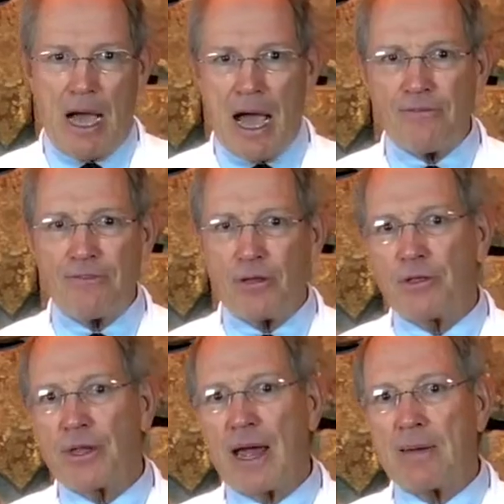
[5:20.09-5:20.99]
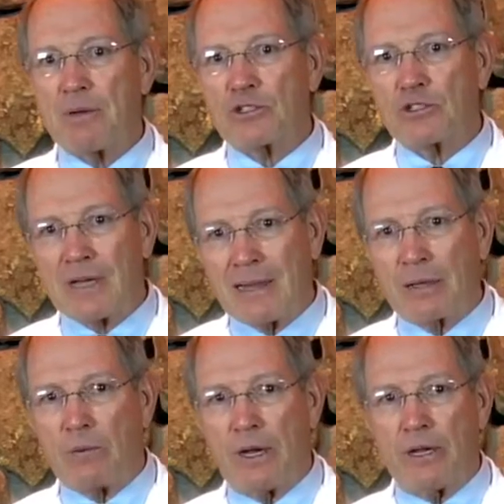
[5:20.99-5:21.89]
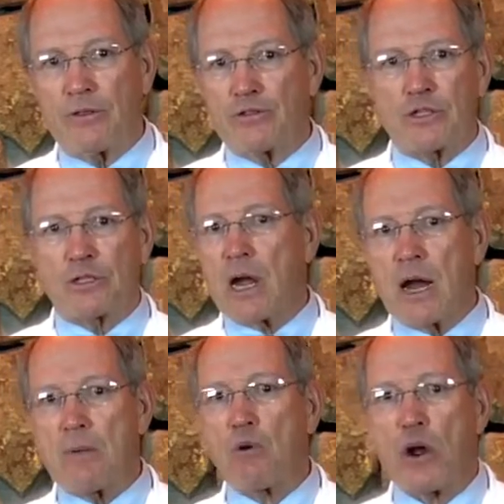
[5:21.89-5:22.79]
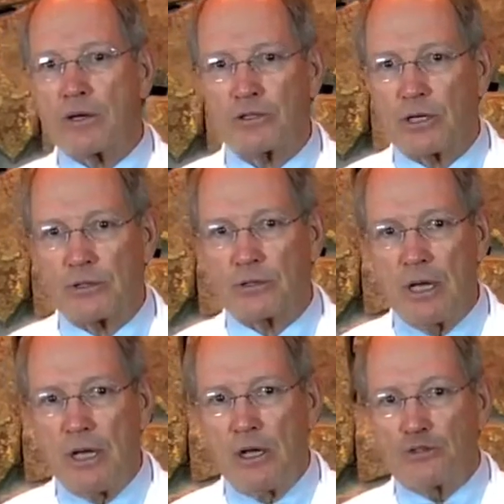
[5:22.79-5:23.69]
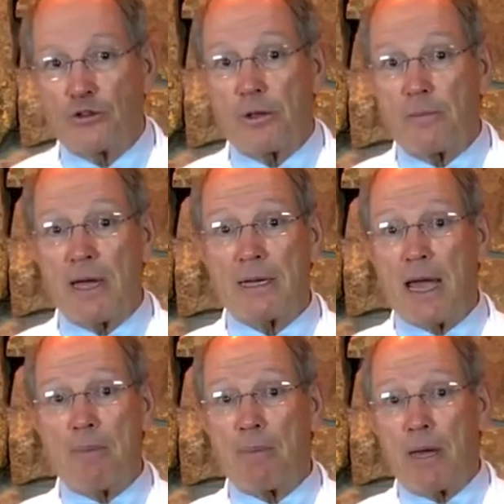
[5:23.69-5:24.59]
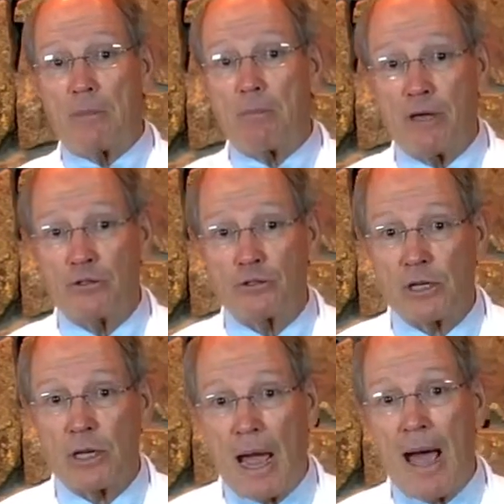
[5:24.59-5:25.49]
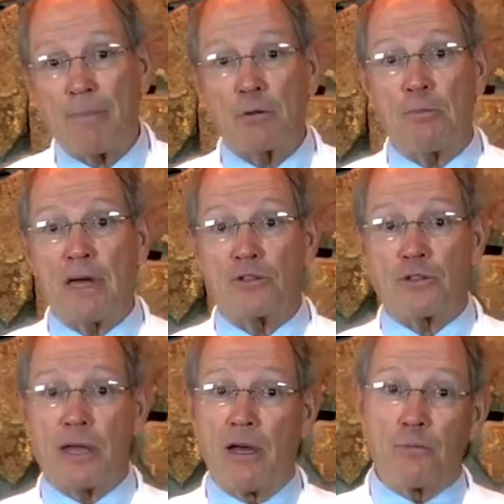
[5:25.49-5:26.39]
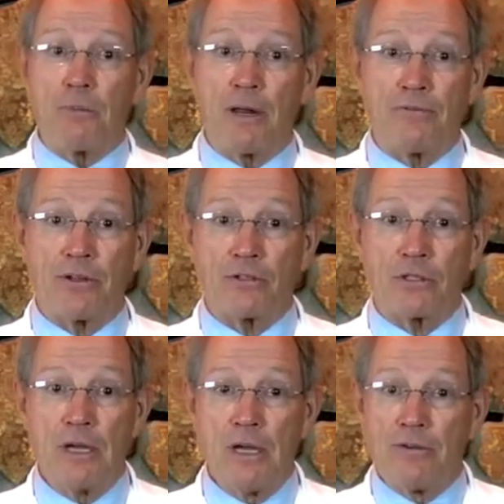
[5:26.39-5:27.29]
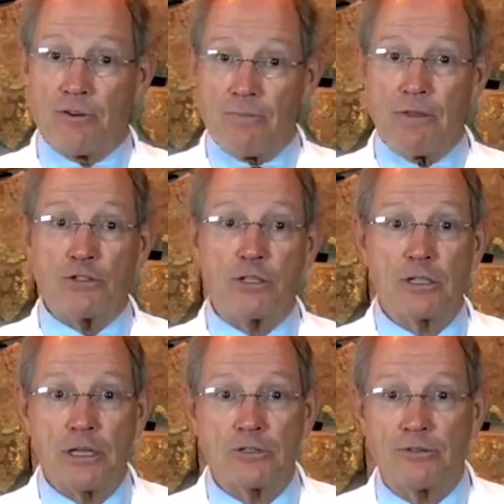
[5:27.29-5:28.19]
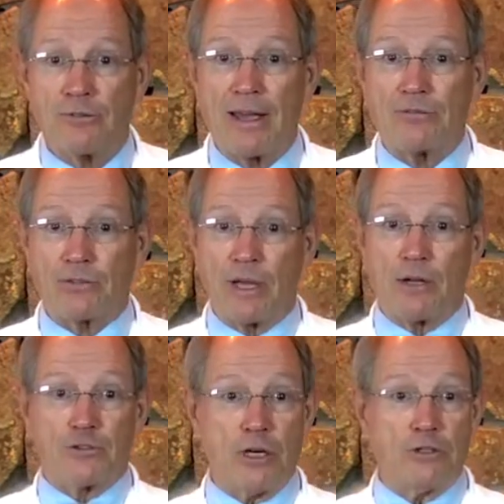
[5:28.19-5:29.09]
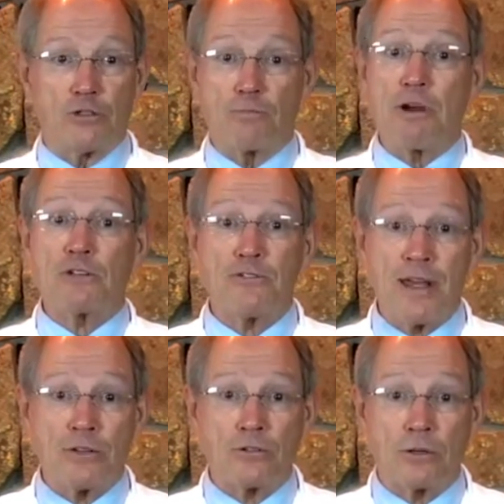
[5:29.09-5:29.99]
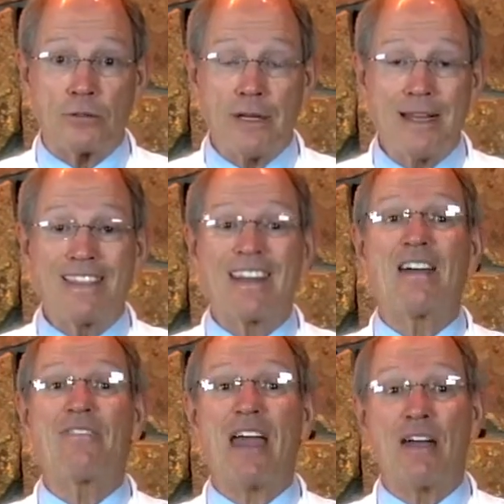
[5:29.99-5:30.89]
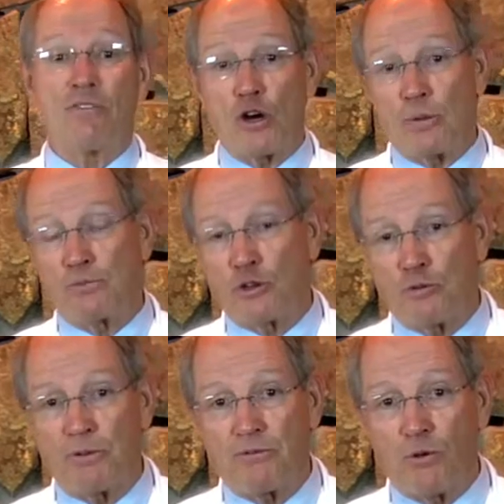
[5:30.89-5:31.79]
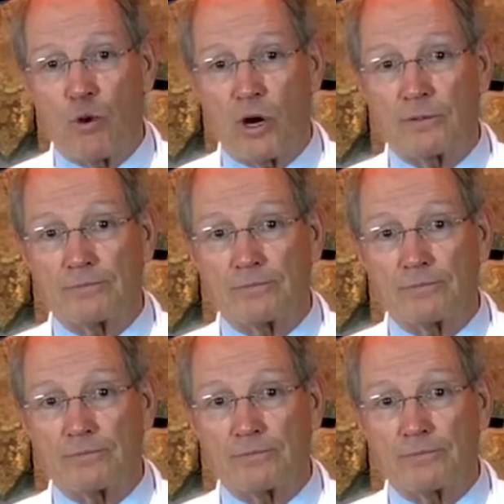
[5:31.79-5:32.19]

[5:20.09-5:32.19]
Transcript: I feel that I'm accelerating this entire process so that my diabetic patients can optimize the health benefits from these intensive lifestyle changes much faster than I've ever observed before.